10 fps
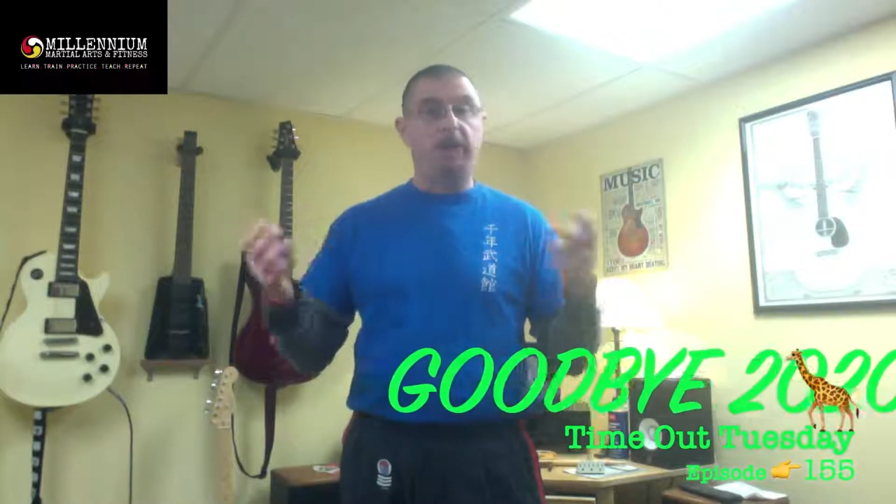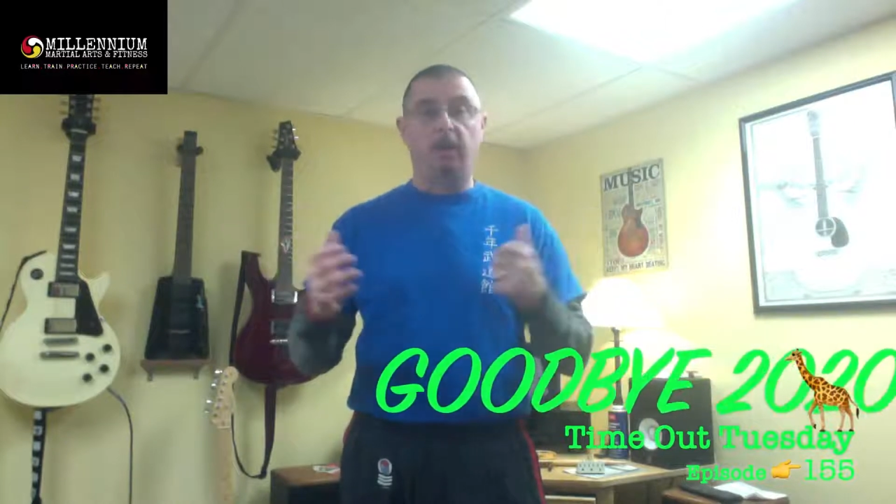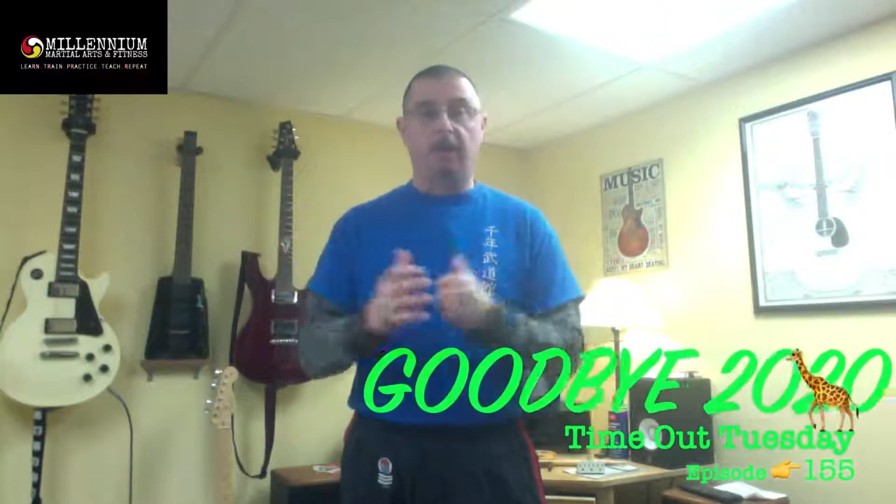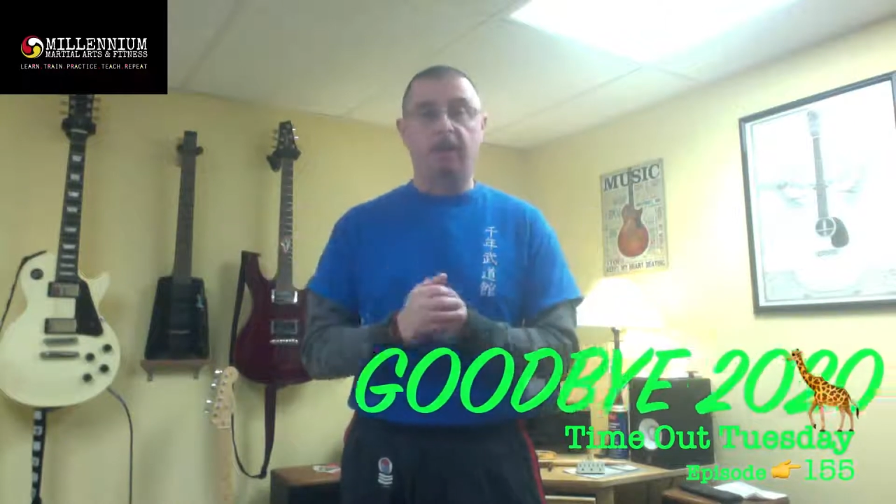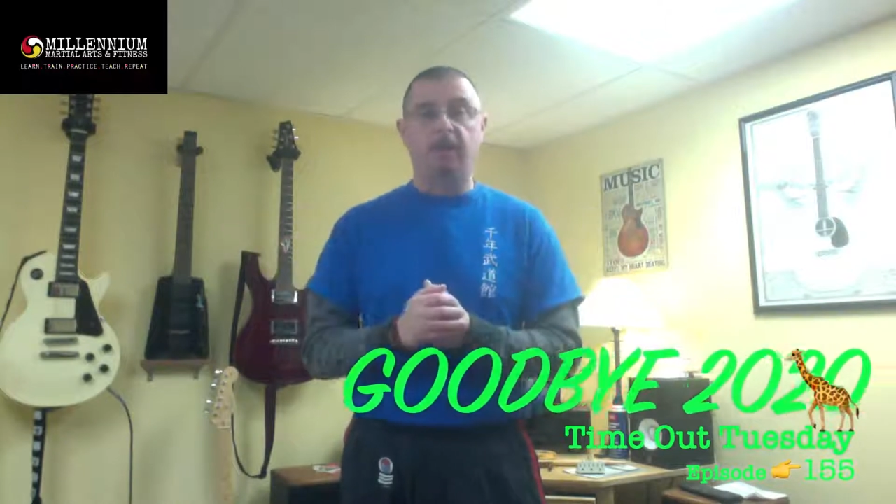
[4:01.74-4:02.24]
And then
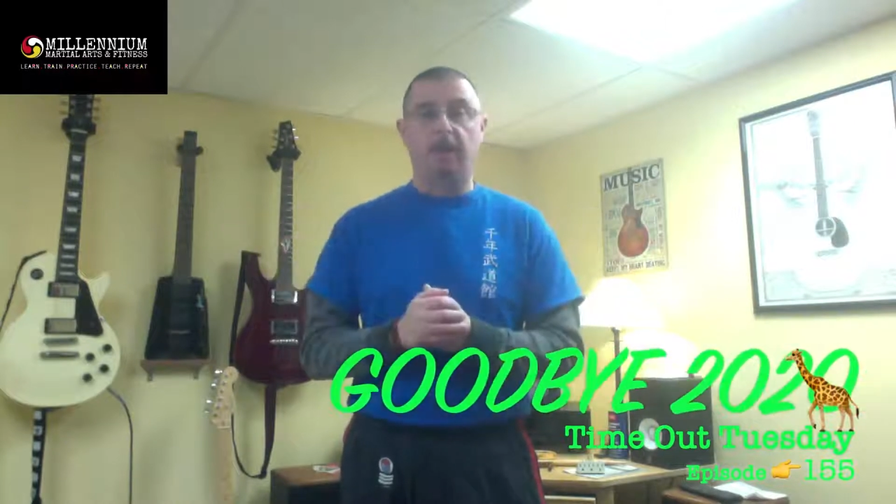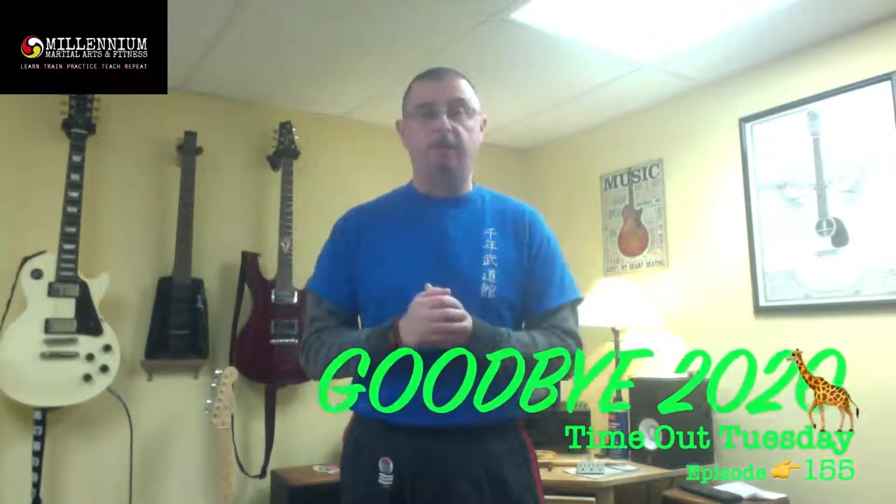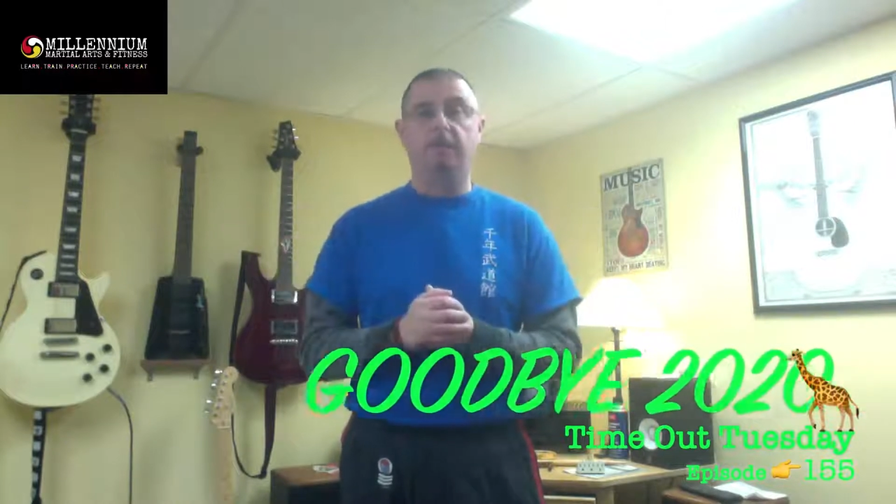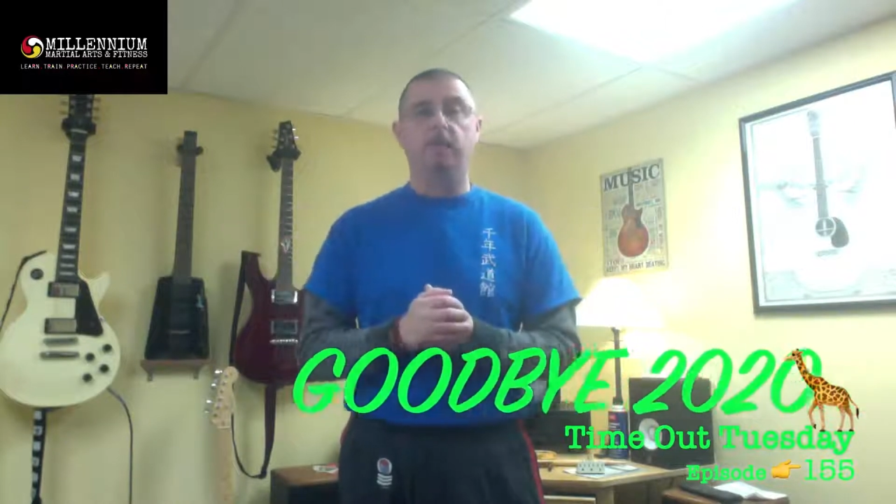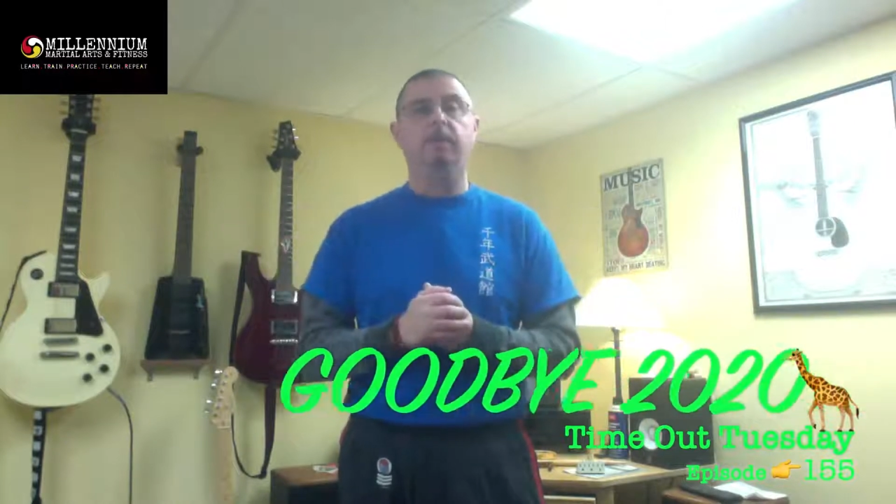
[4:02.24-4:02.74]
all of a sudden,
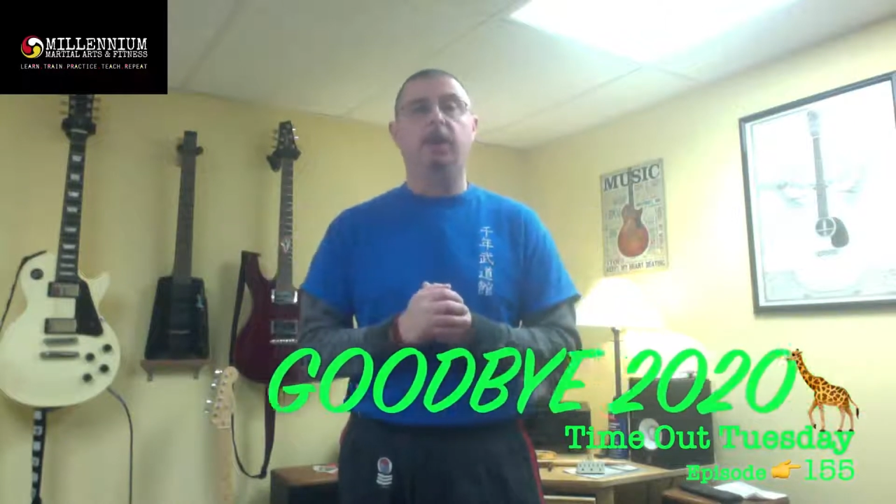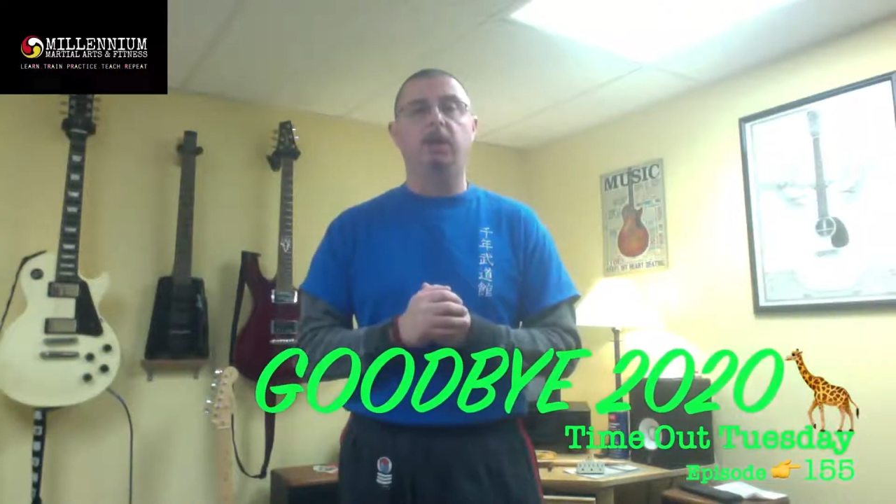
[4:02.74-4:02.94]
boom, they